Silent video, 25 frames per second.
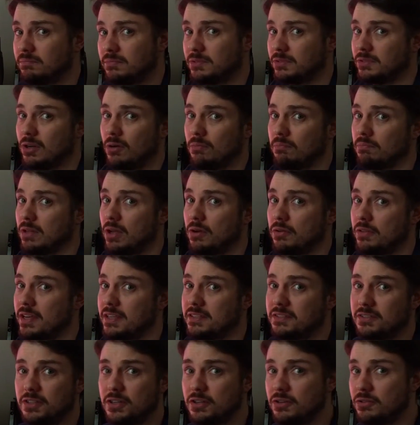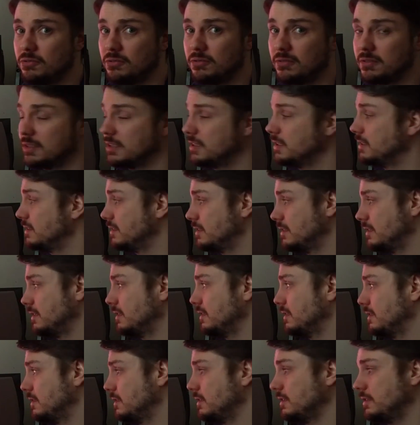Don't blow this too, because
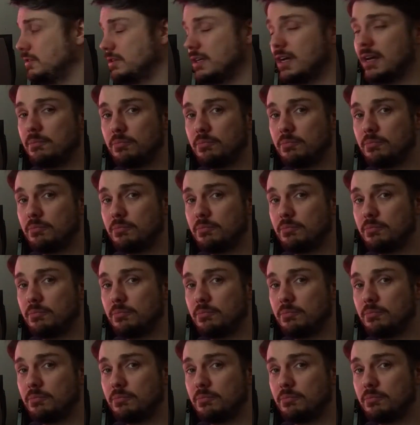you got